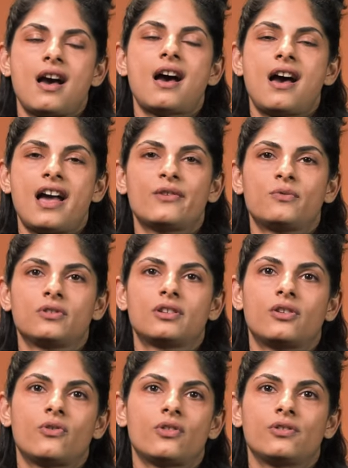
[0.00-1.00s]
I would
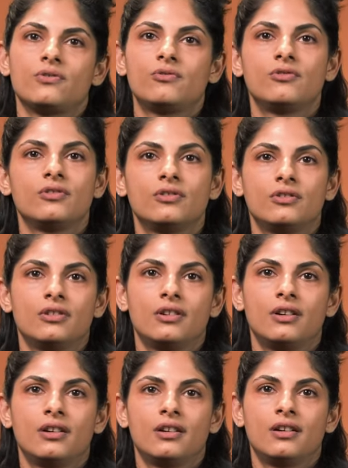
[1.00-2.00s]
cure you,
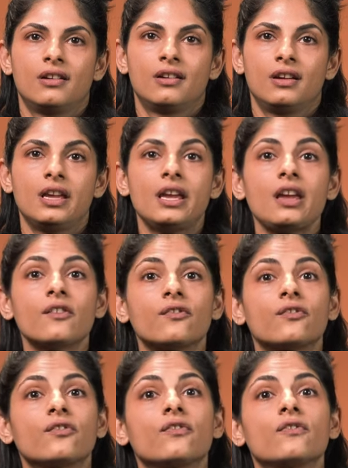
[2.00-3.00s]

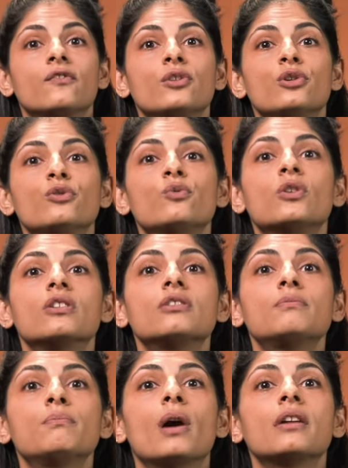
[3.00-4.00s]
if you
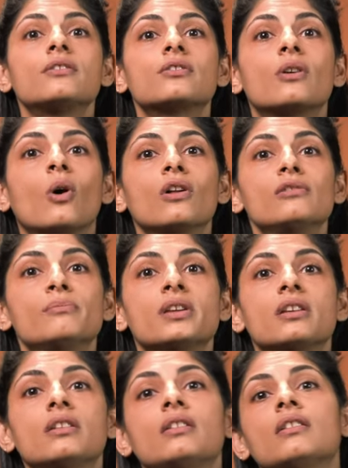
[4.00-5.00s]
would but call
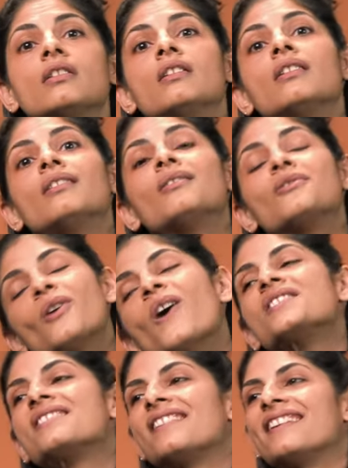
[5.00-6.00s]
me
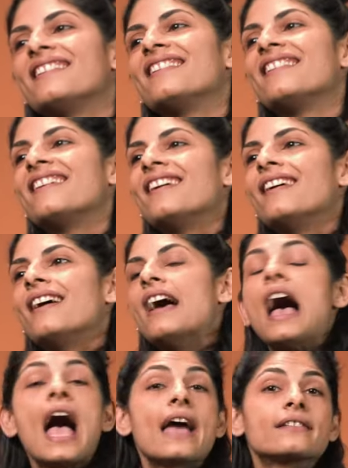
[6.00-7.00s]
Rosalind,
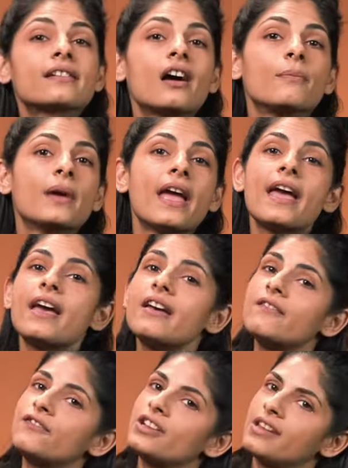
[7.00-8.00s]
and come
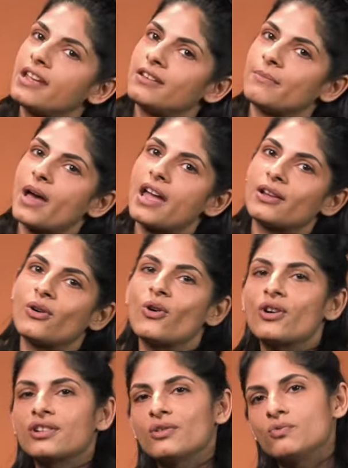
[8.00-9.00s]
every day to my
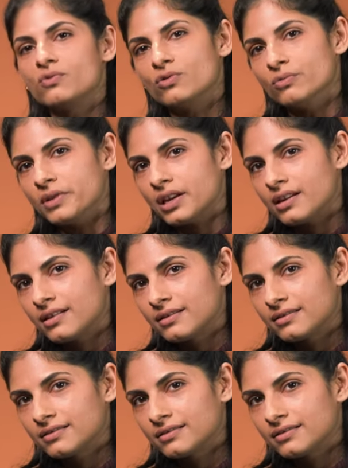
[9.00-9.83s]
court and woo me.